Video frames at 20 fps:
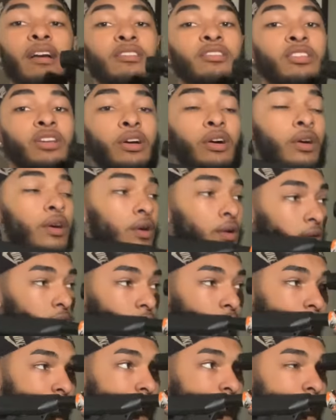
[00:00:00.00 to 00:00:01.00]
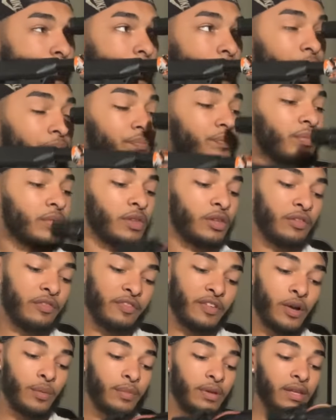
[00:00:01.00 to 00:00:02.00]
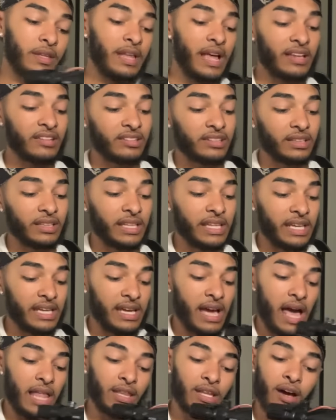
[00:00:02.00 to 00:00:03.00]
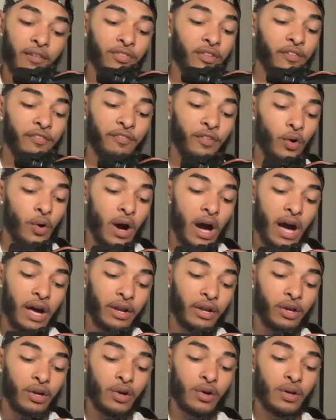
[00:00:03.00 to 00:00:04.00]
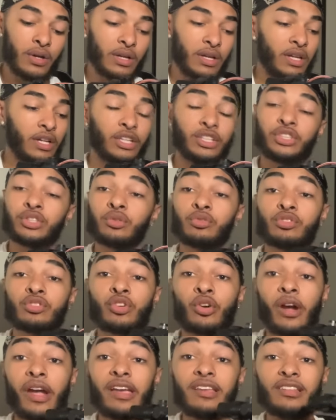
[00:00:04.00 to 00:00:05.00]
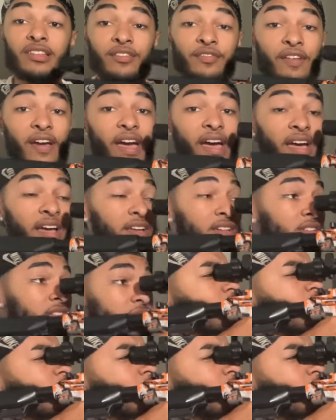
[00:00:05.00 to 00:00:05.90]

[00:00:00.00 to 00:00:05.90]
So you feel me, that's lit. I love the full auto, shoots crazy fast.